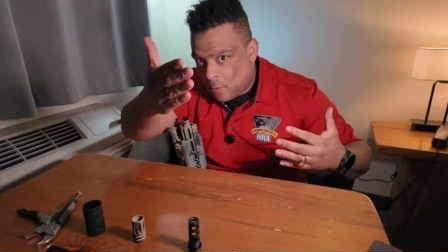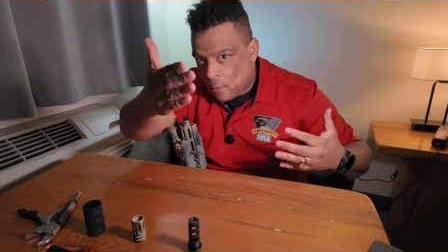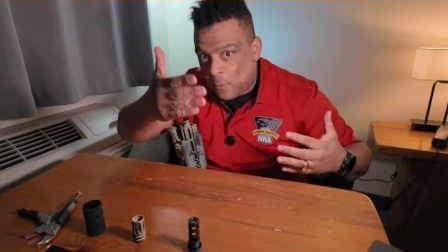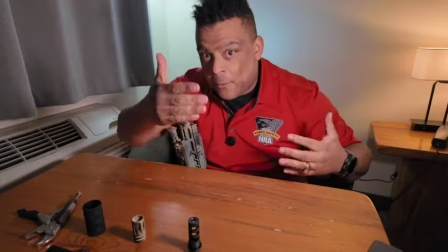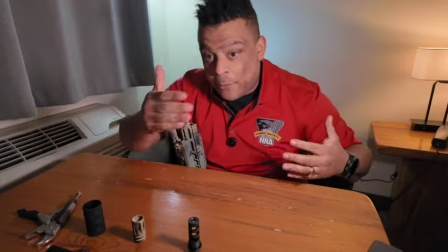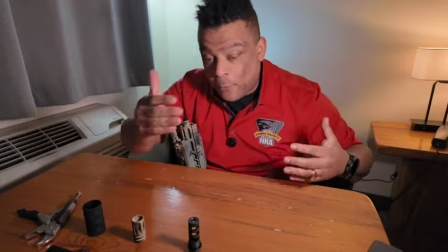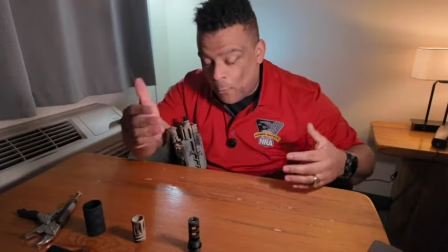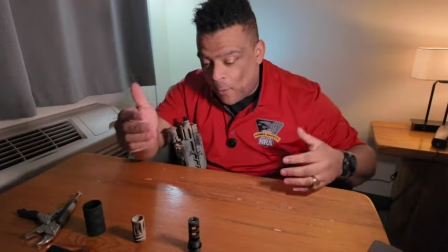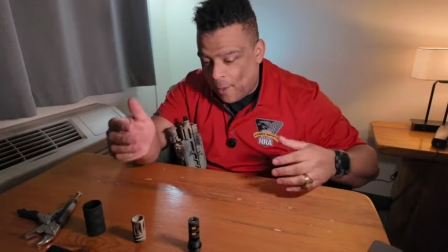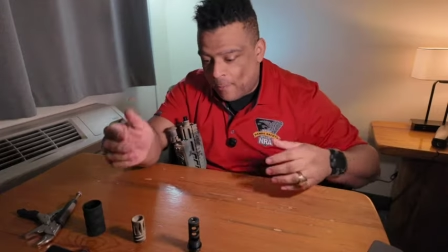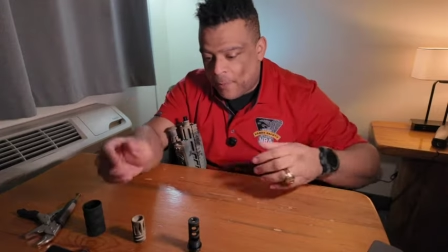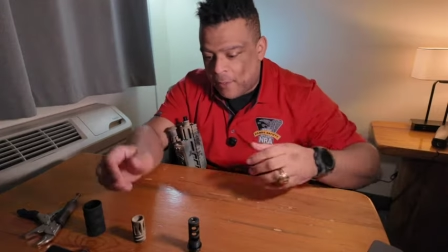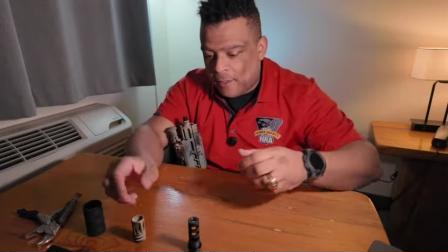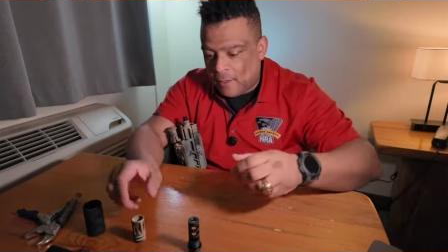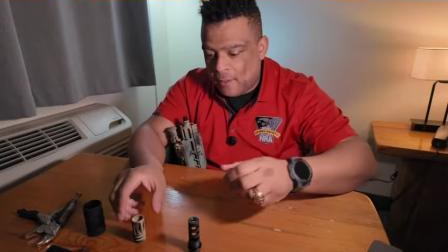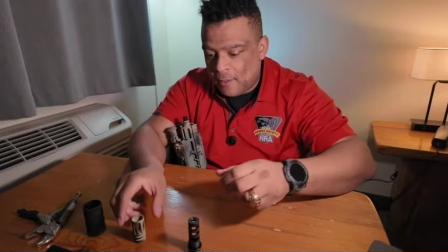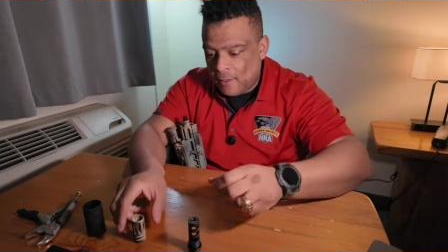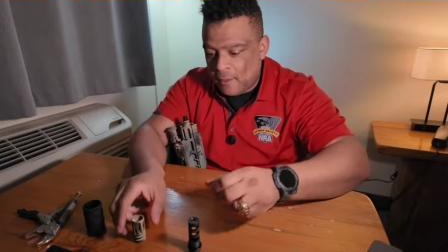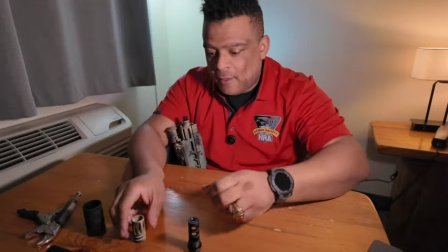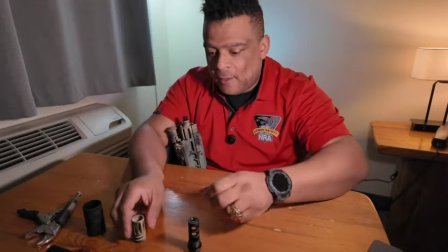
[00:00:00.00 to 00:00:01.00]
with a
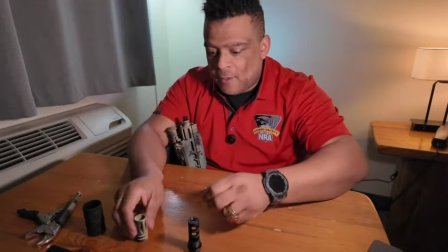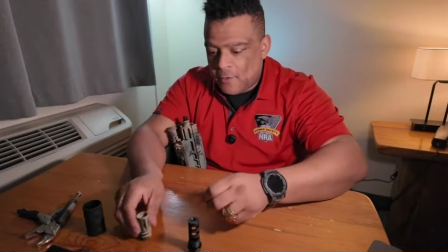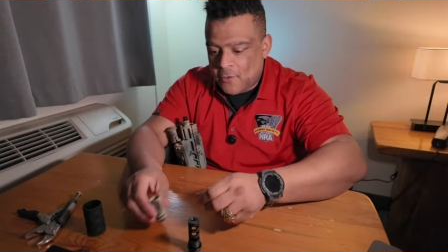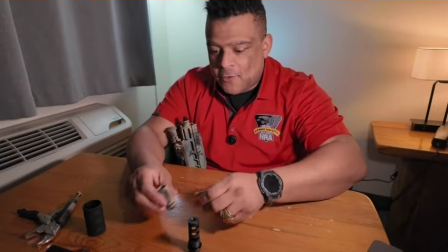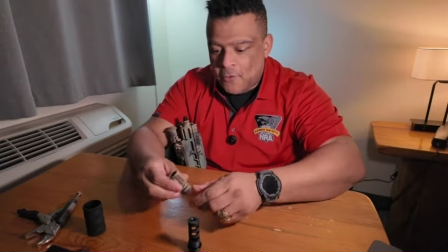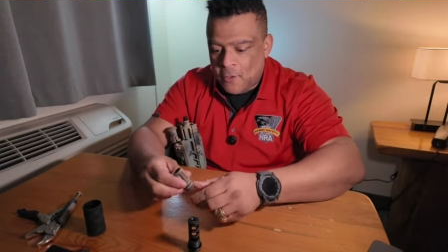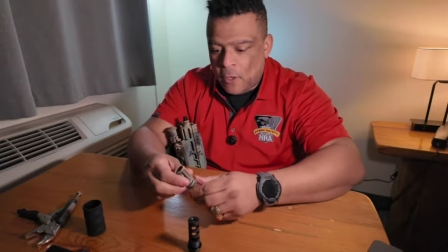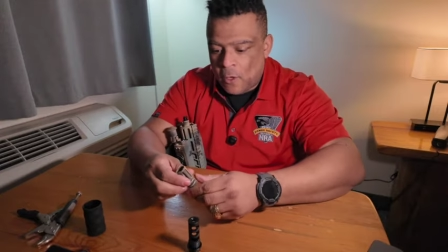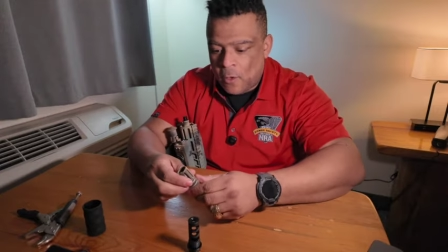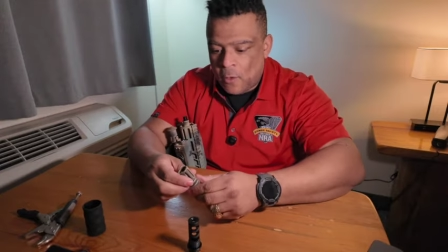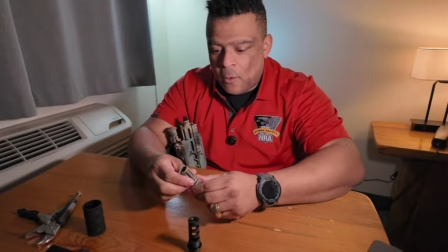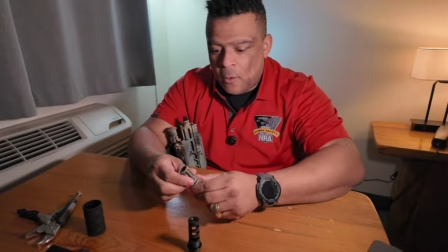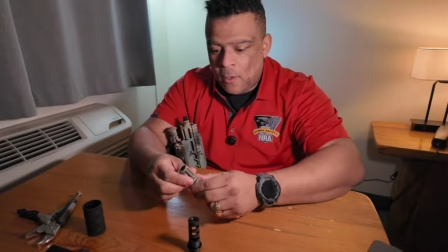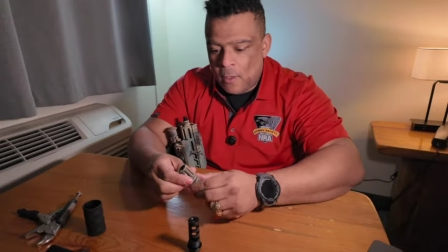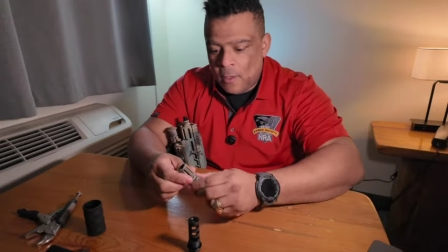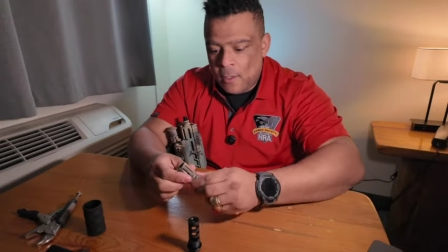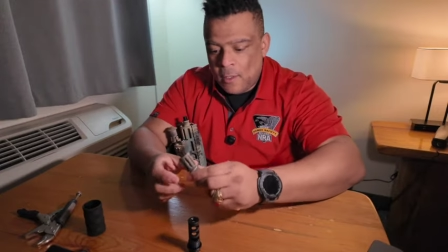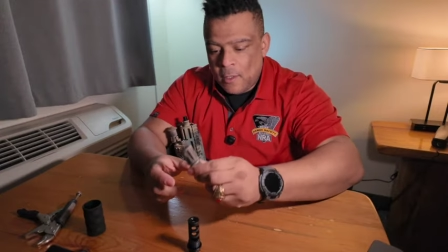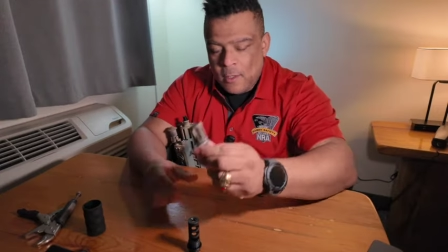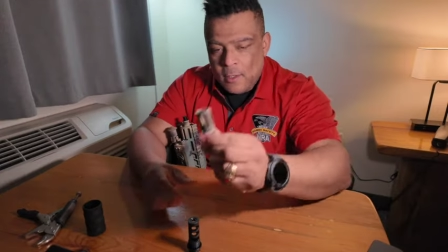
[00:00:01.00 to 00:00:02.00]
weapon.
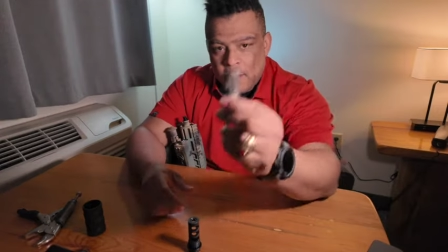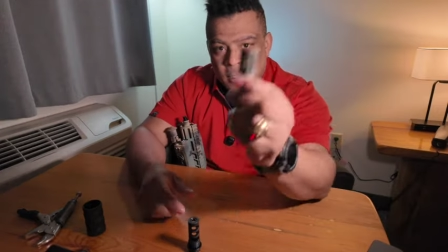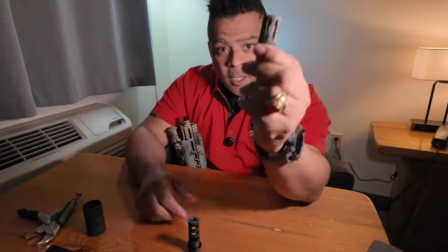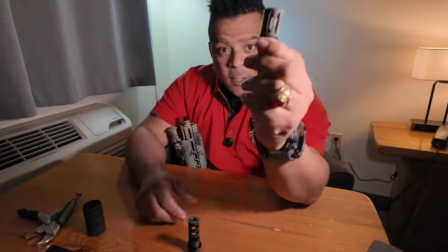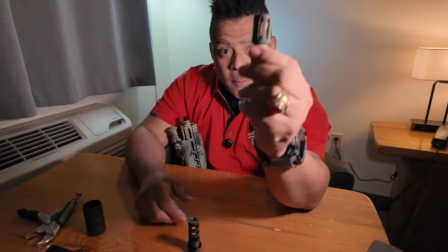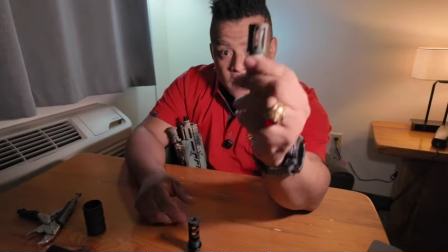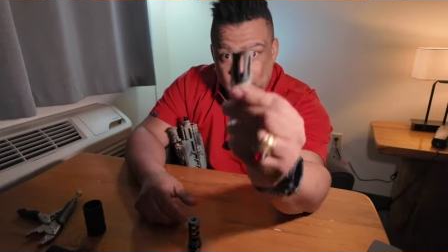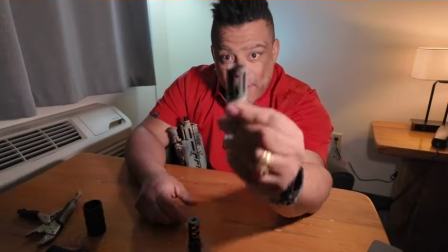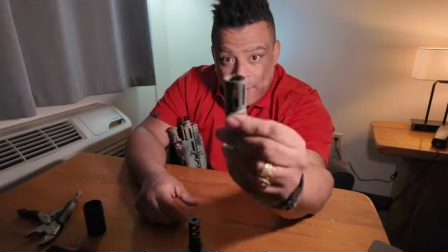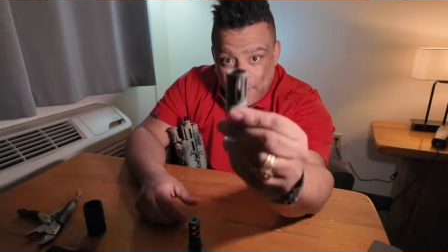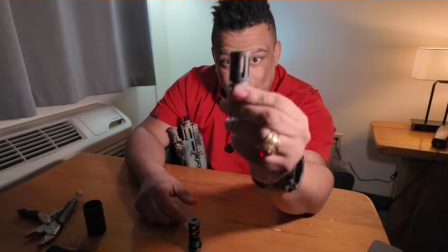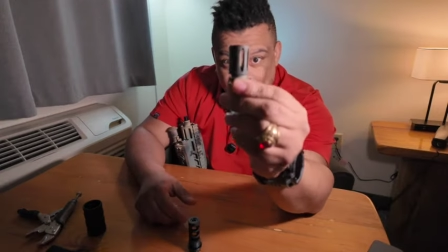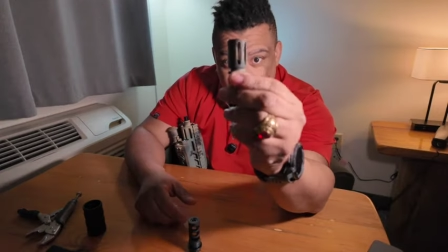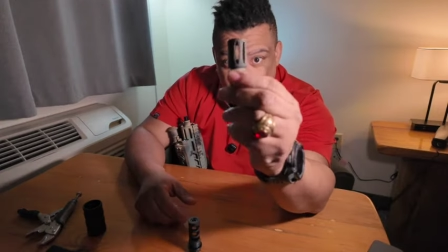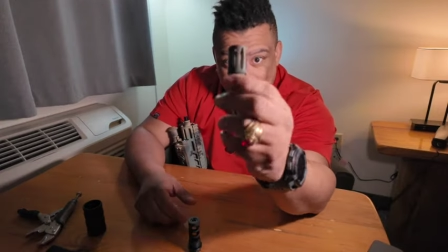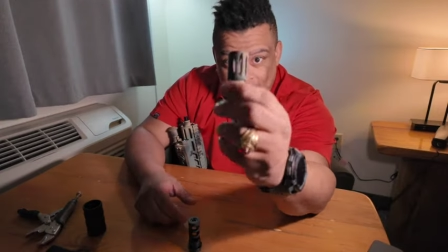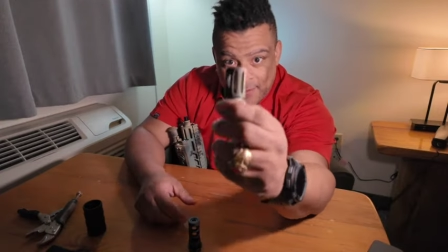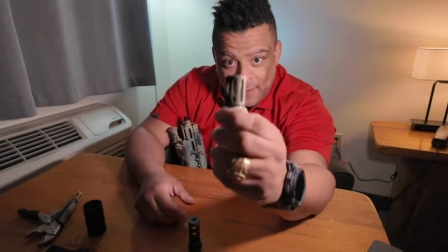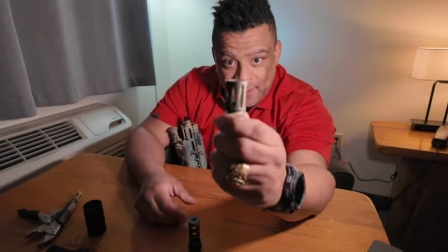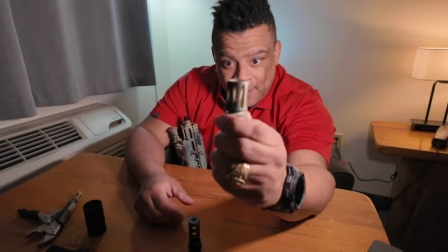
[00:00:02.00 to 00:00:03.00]
So
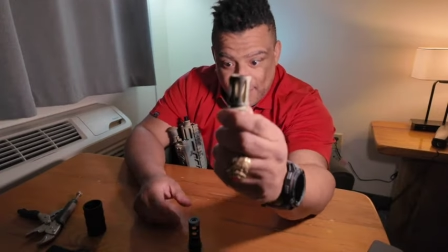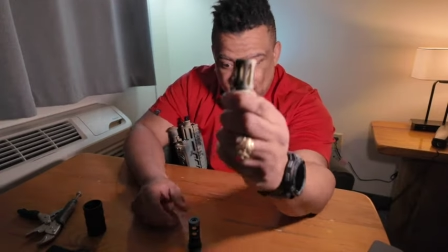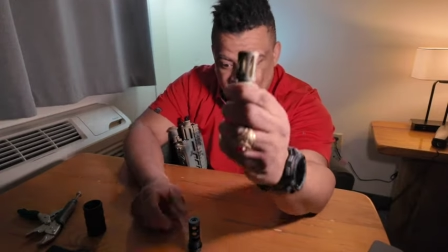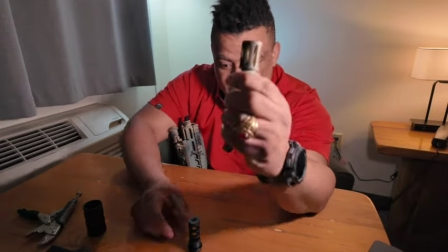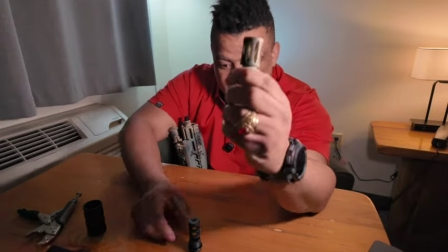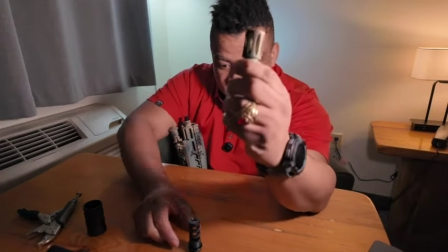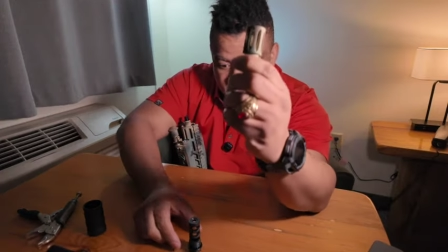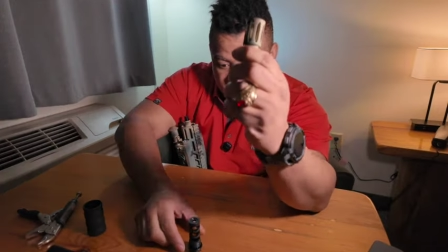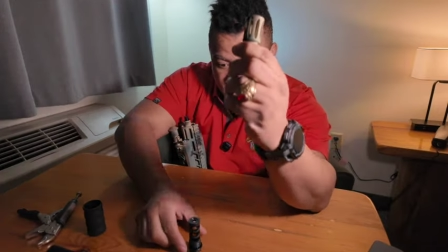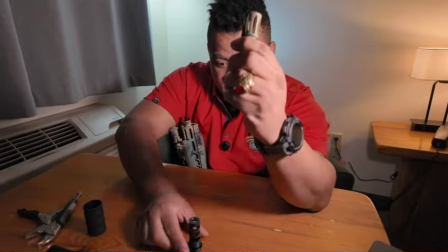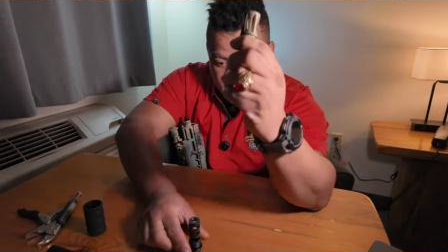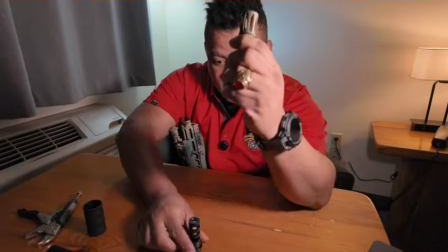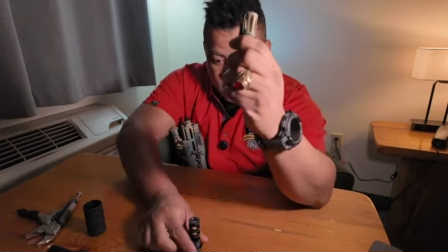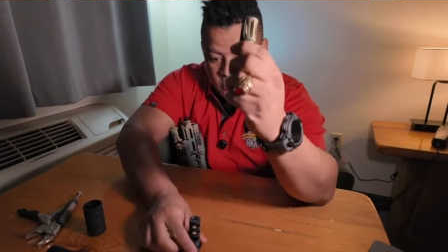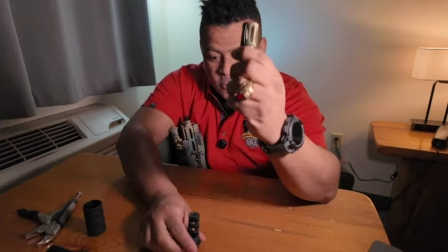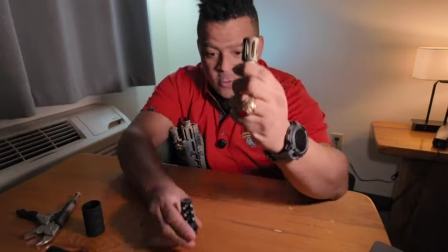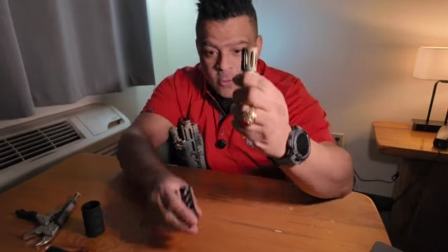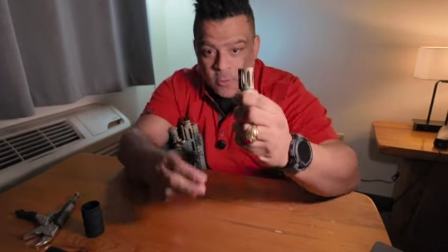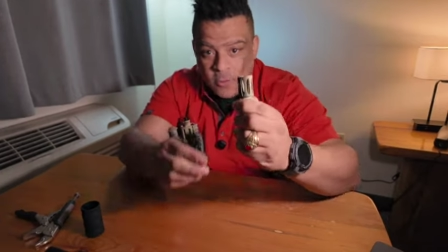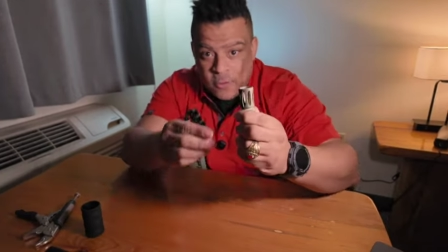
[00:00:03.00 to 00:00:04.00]
comparing this
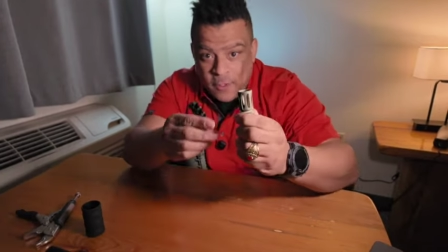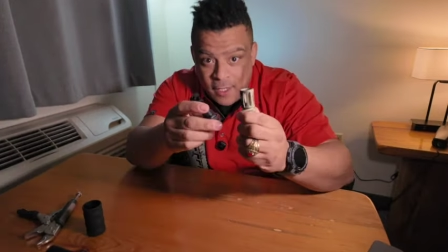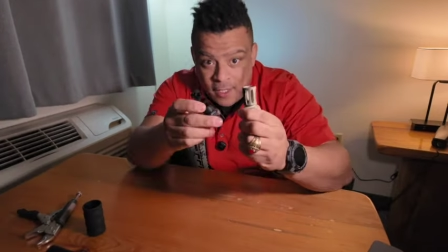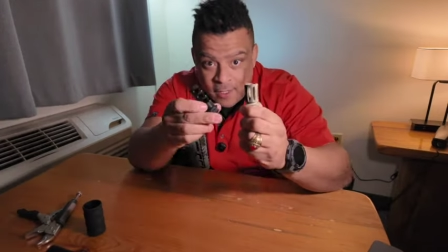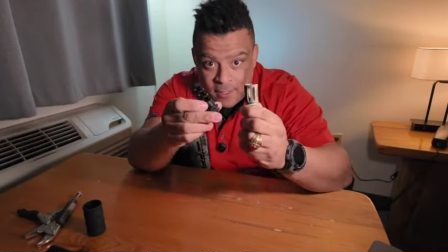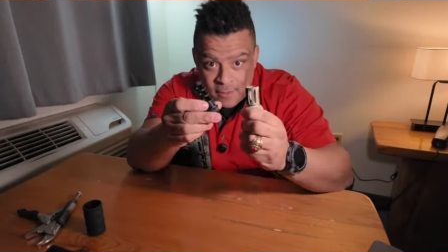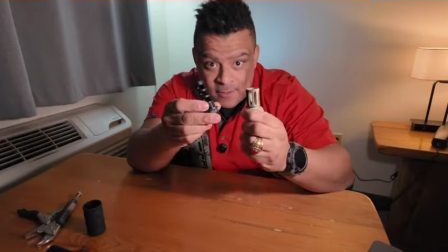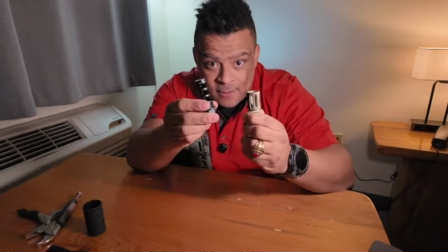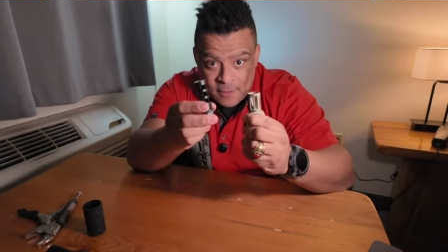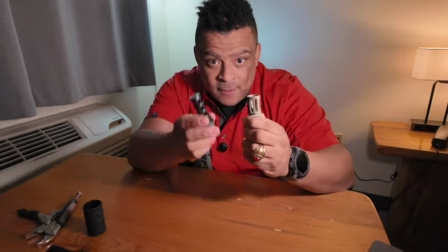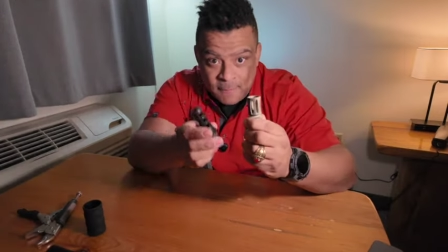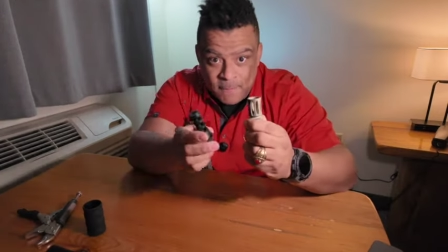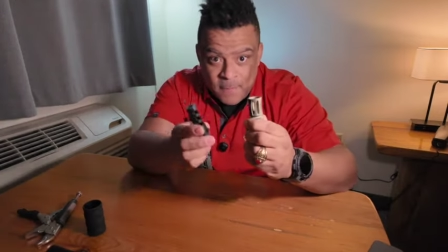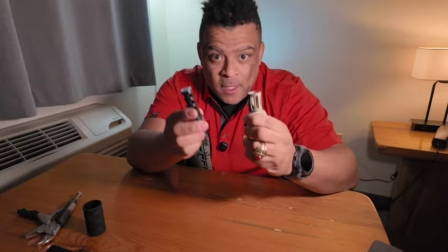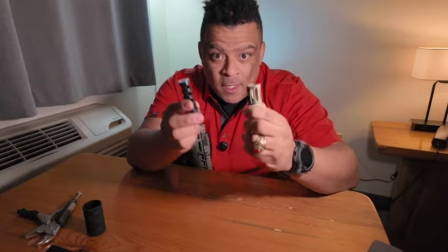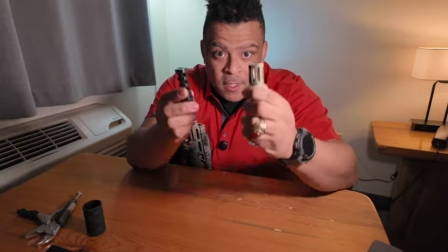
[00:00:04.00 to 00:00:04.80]
to this,